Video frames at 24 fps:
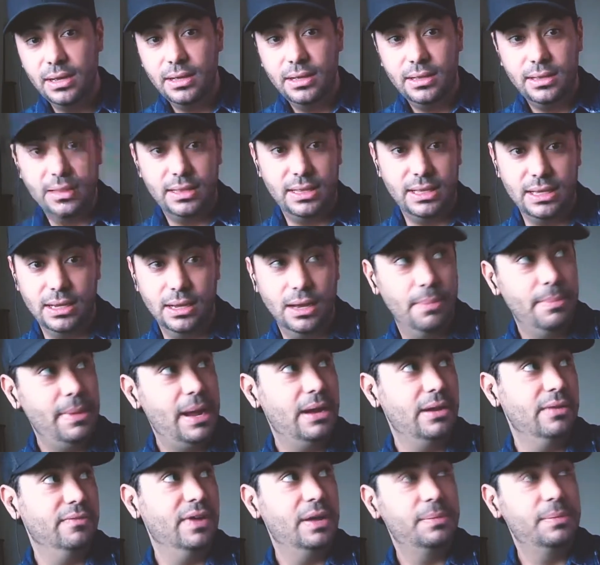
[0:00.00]
the
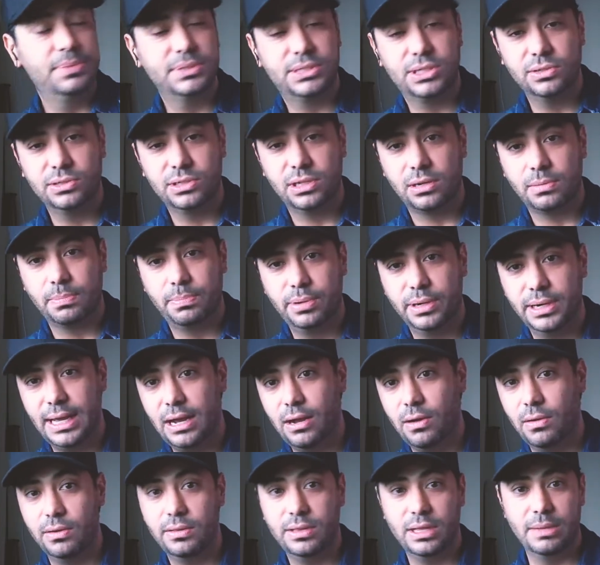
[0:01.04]
amount of episodes that are put
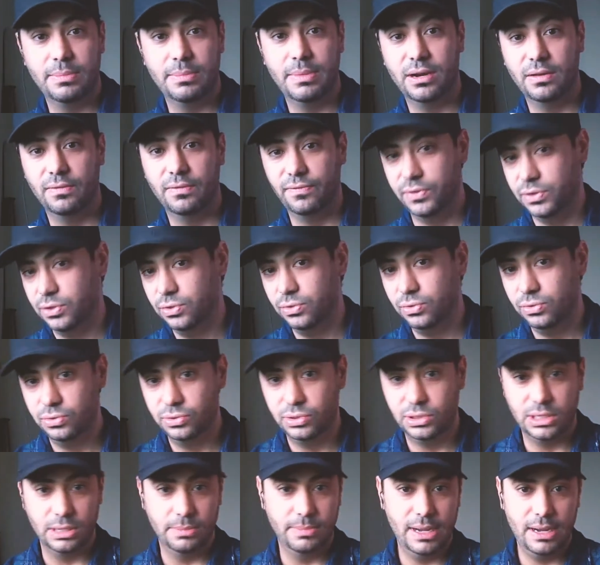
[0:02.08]
out, the amount of views,
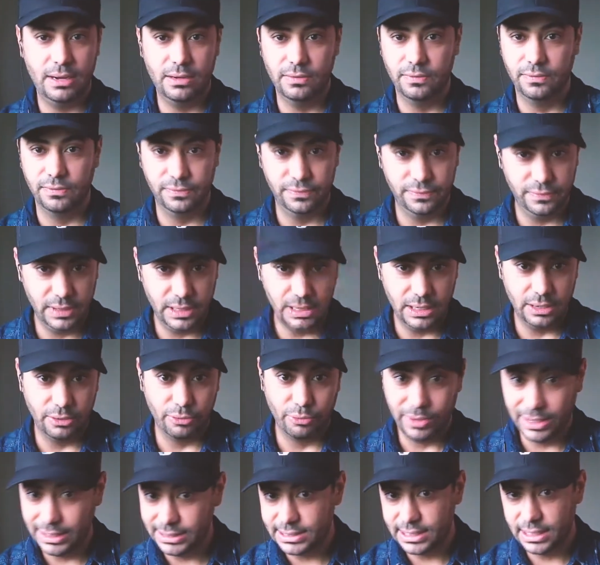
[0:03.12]
the amount of
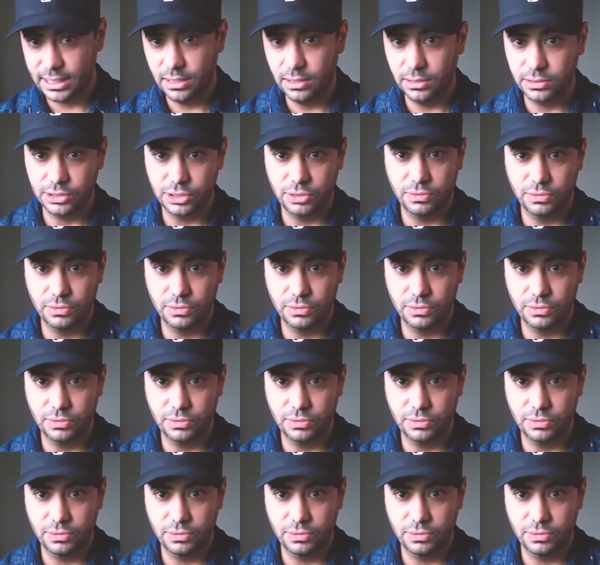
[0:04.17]
resales, you